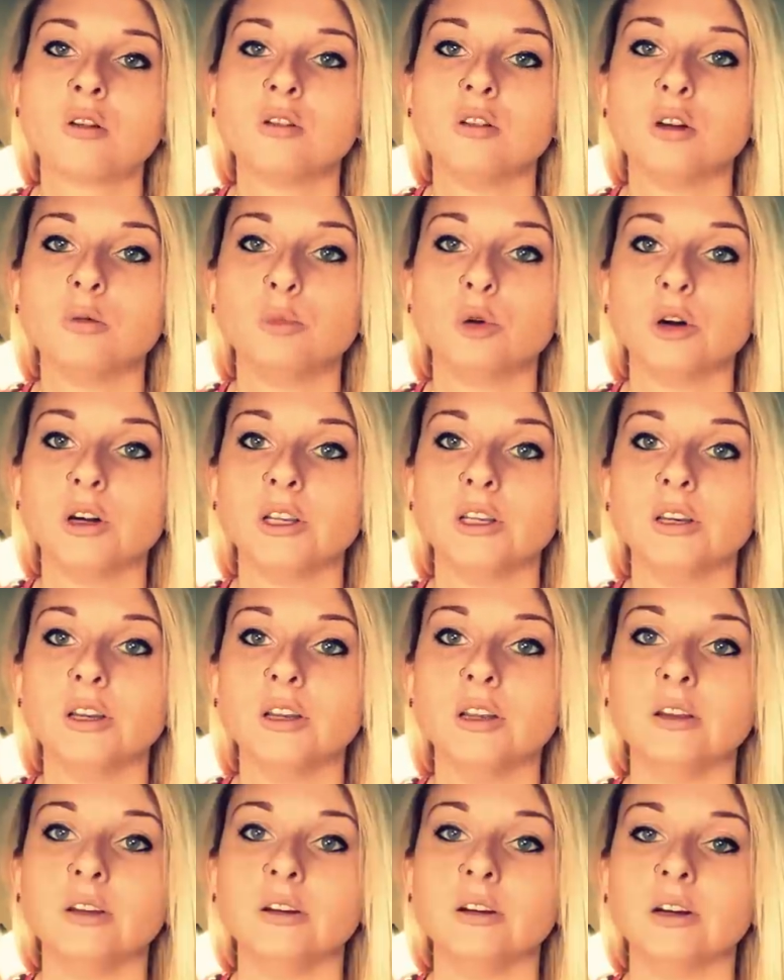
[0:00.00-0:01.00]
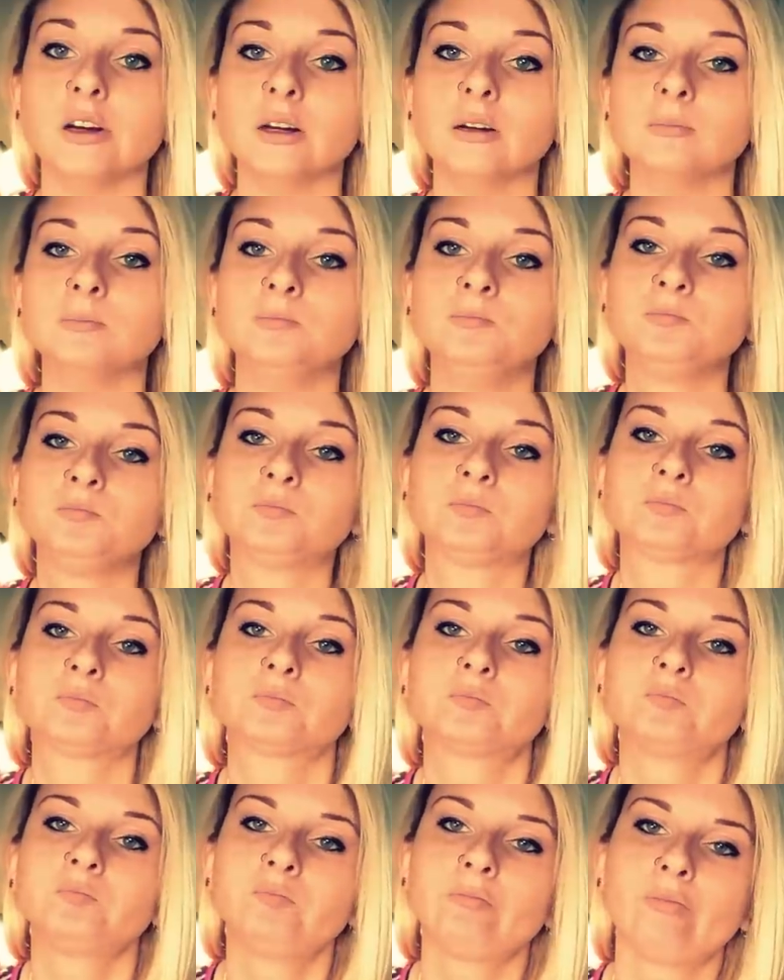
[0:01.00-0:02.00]
No point in
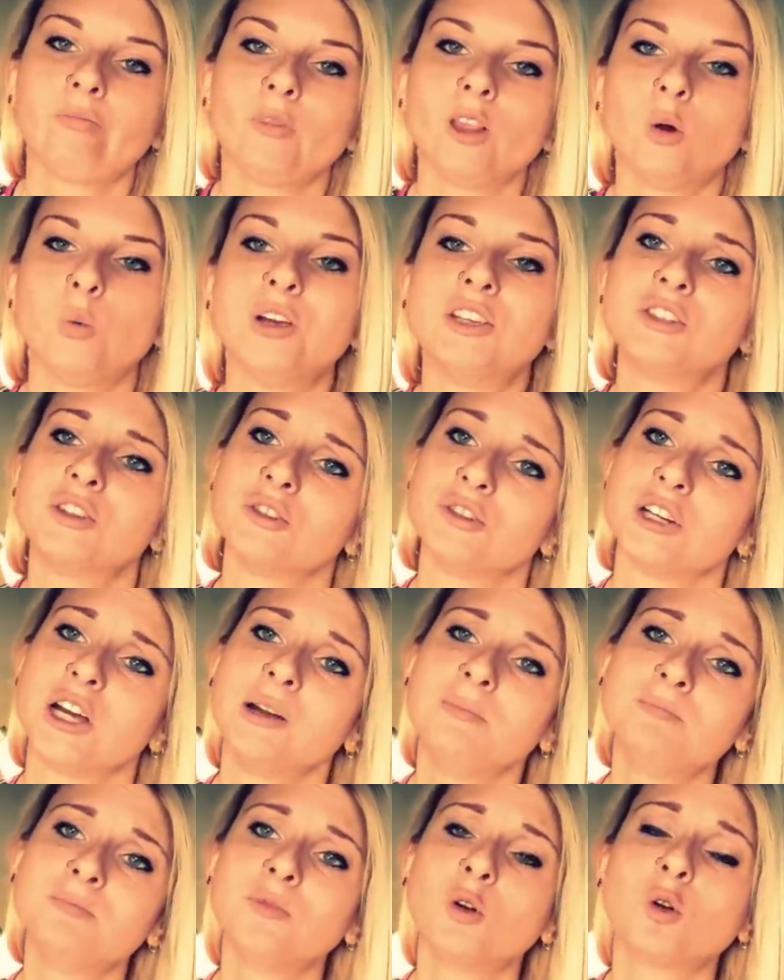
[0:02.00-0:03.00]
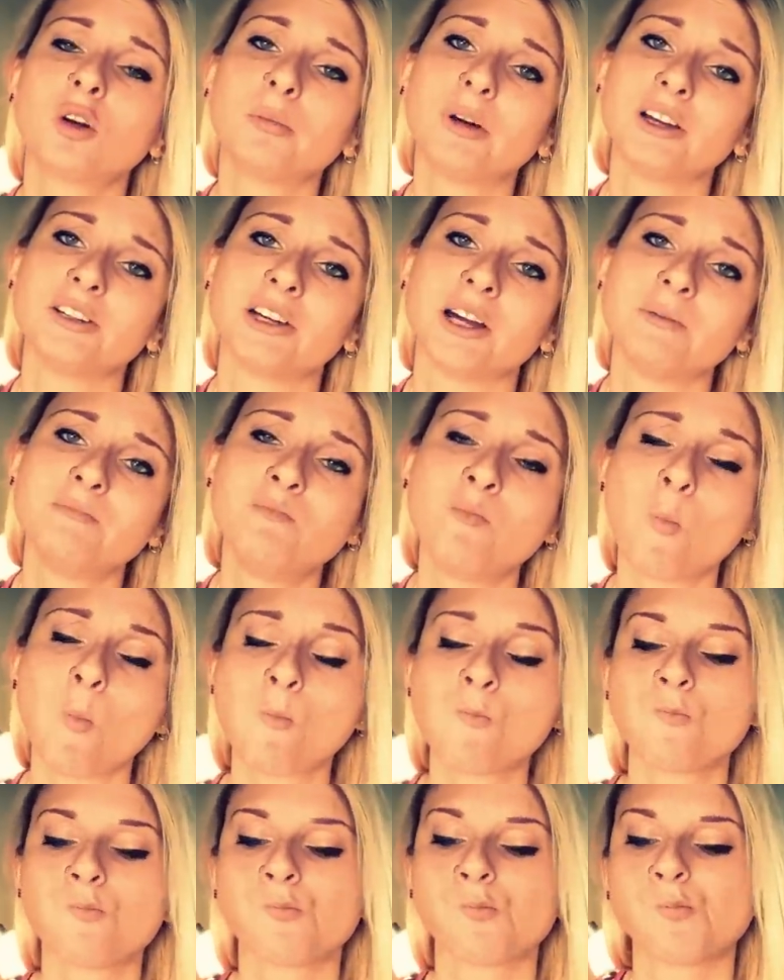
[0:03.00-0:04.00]
wasting your time or my time.
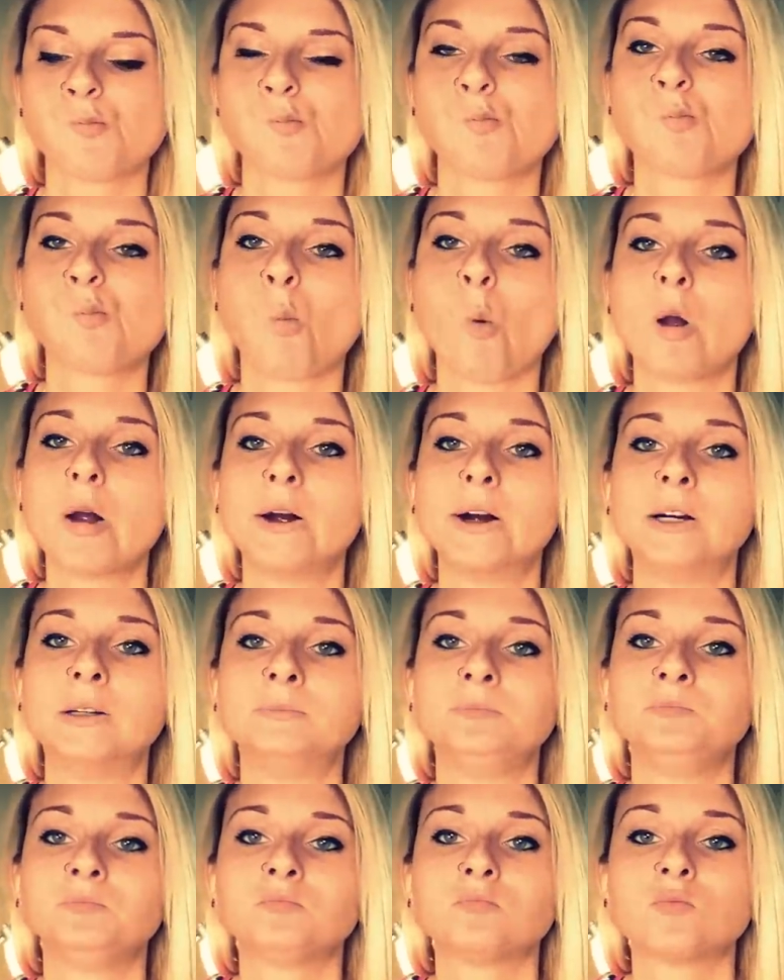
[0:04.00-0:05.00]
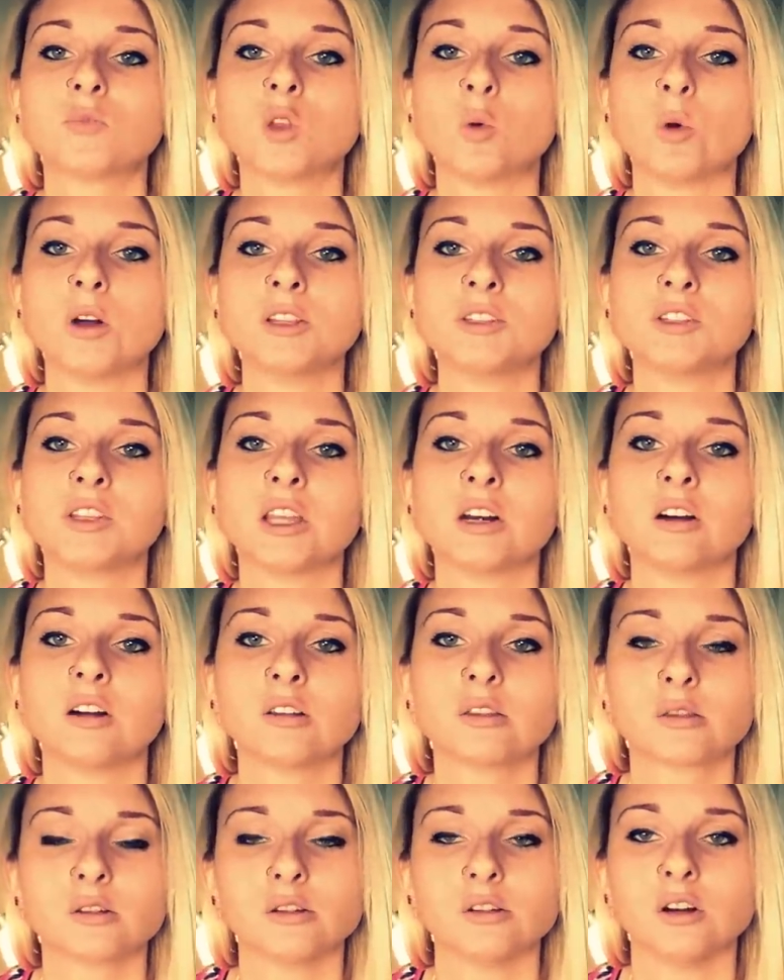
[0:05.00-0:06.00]
The ones that
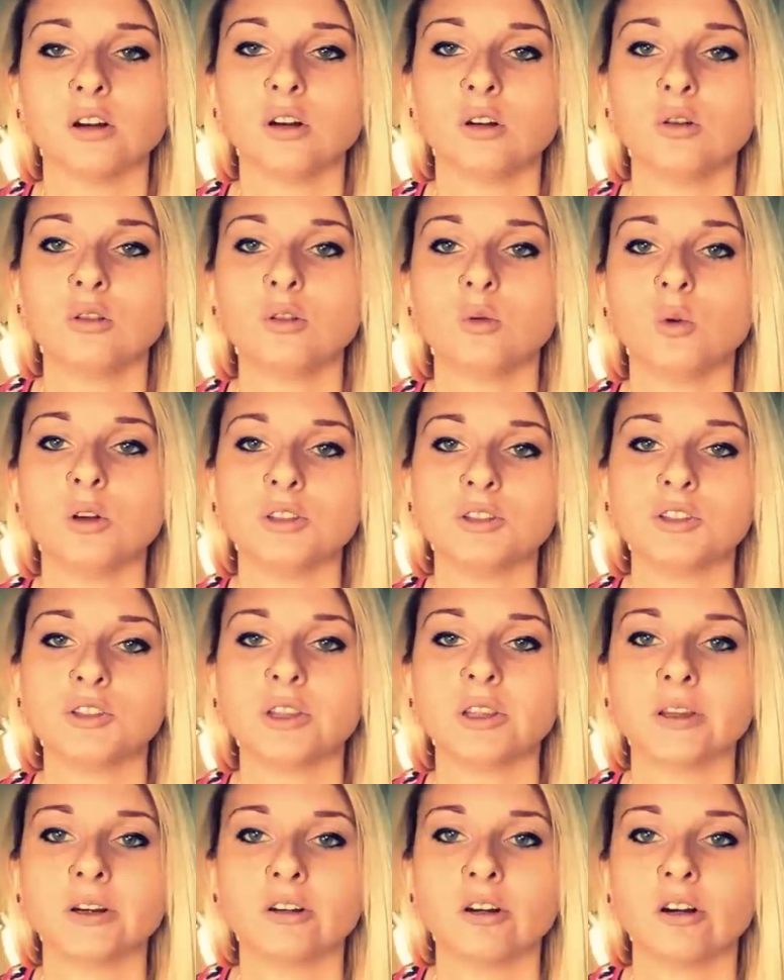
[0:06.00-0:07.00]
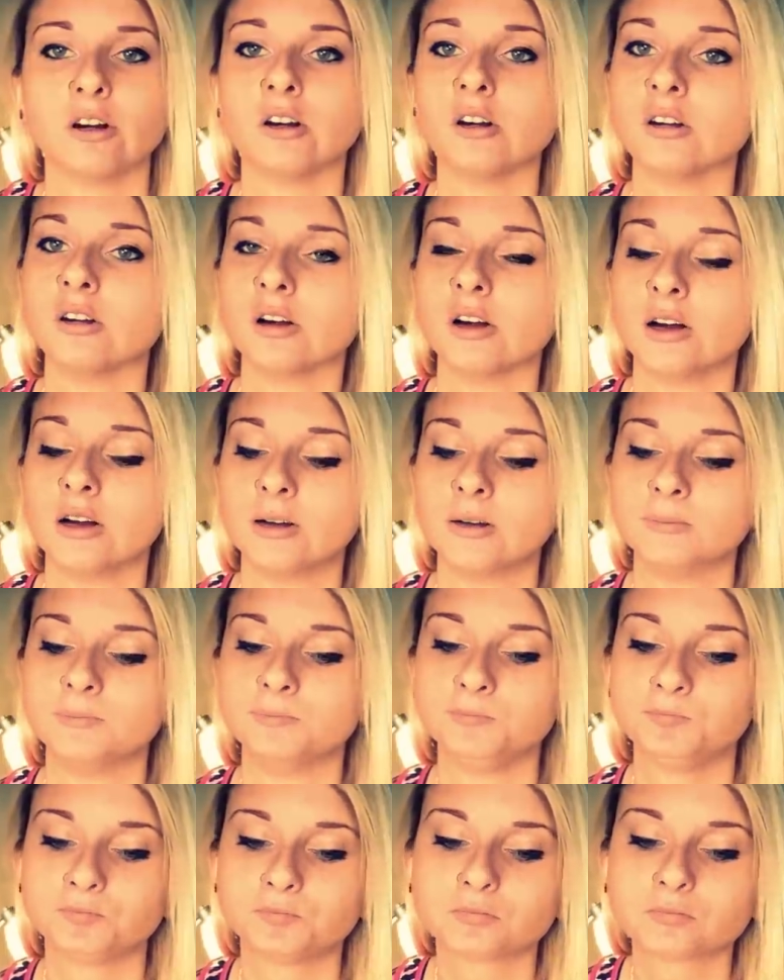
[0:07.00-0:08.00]
are thorough, the ones that are
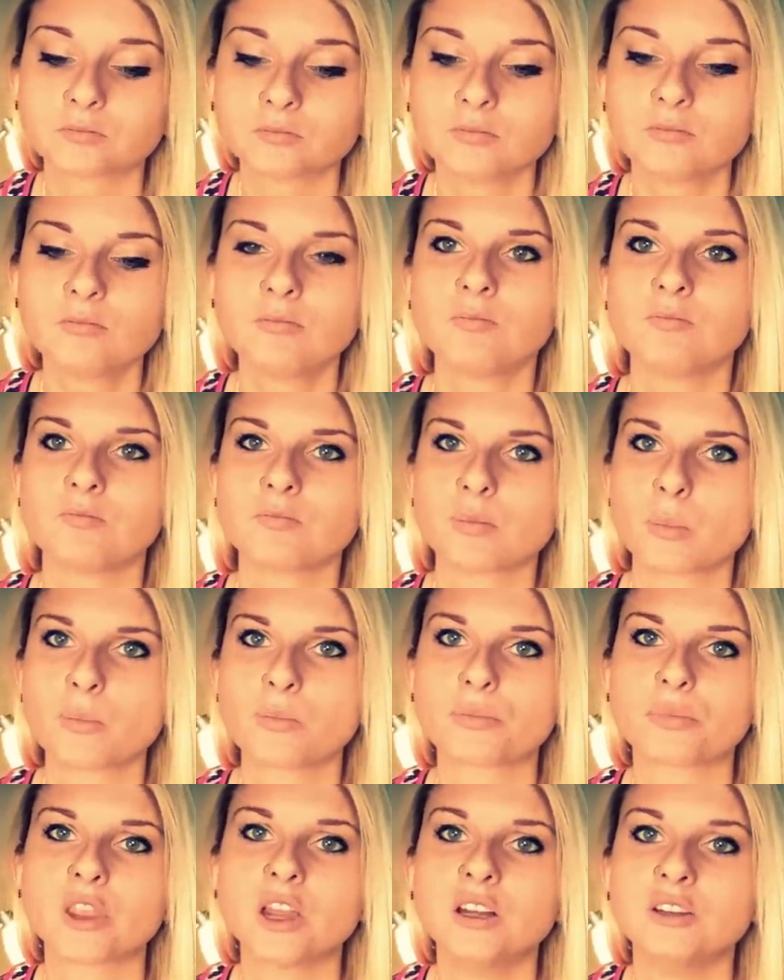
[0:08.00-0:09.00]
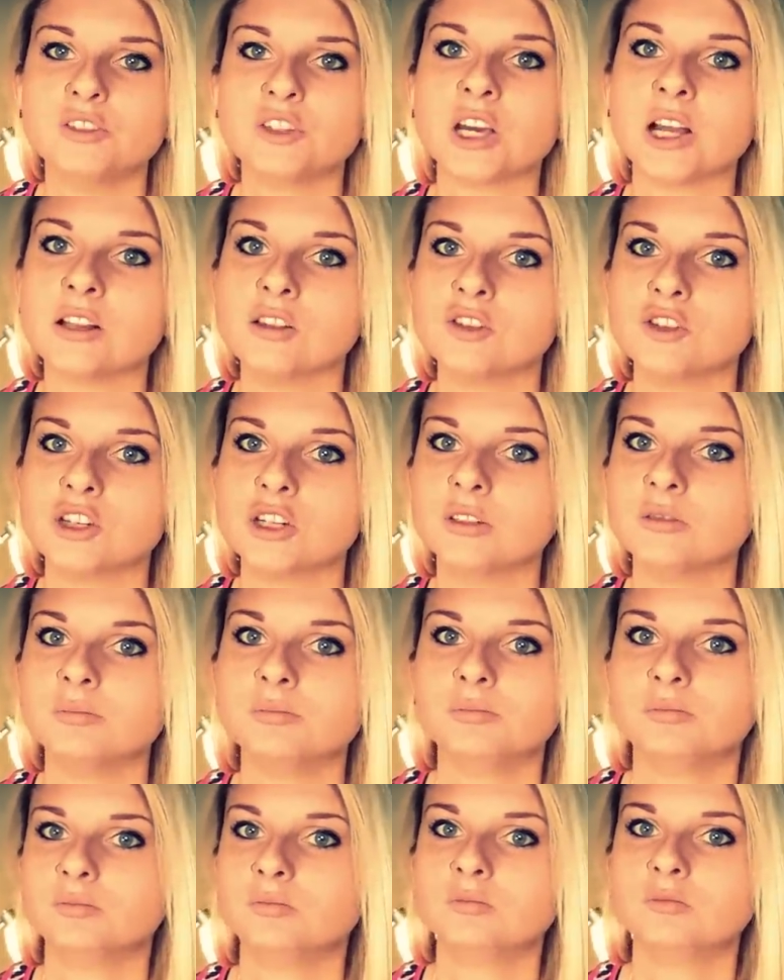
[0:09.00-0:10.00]

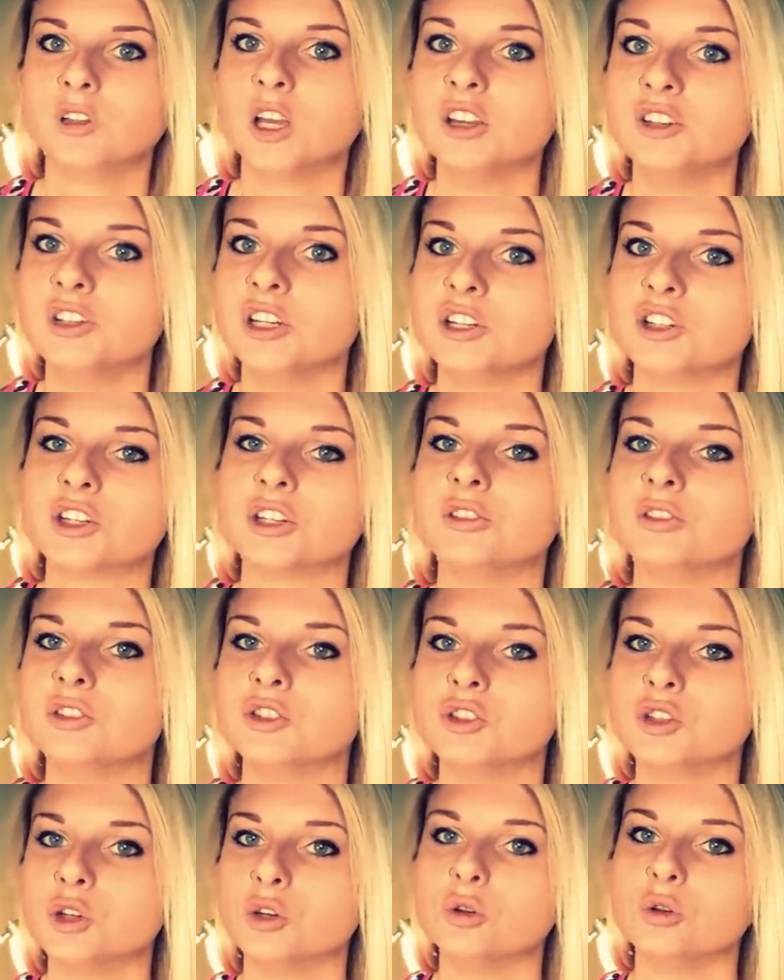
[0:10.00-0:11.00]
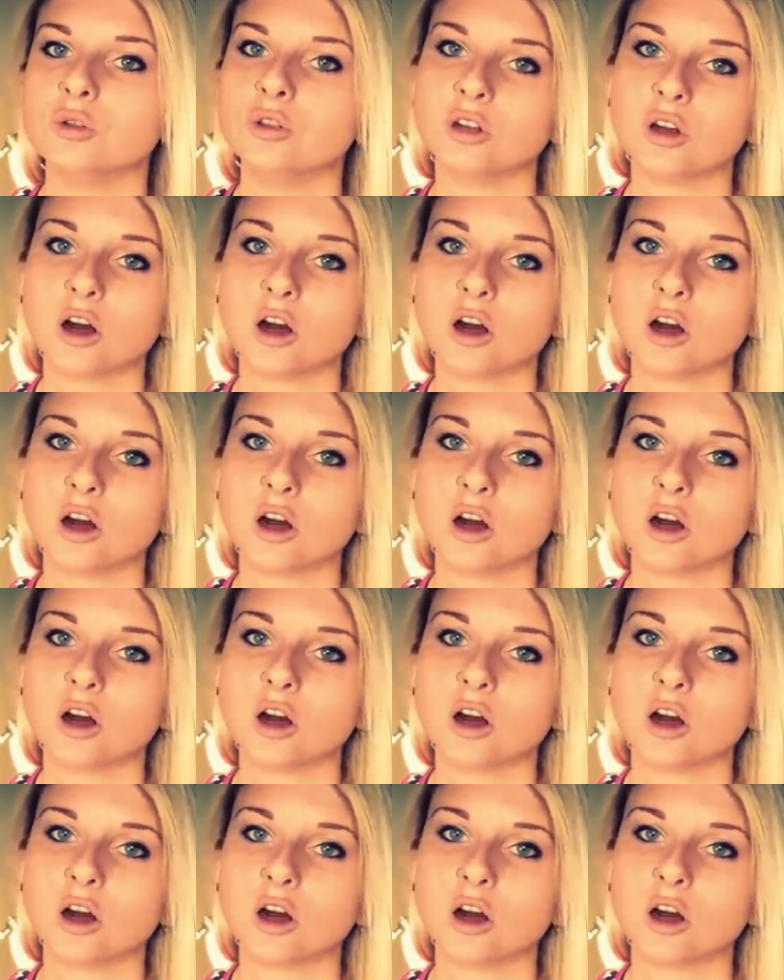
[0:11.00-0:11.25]
intelligent additions to